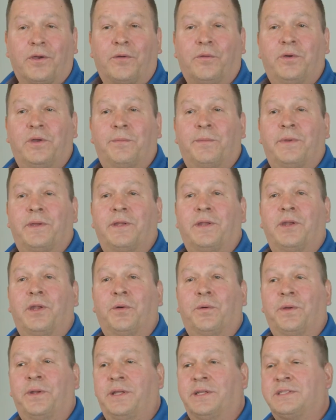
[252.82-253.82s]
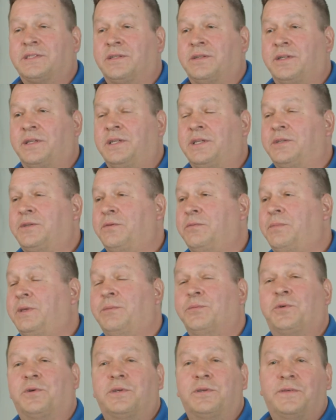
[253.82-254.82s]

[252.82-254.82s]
equipment, knowing it's going to be more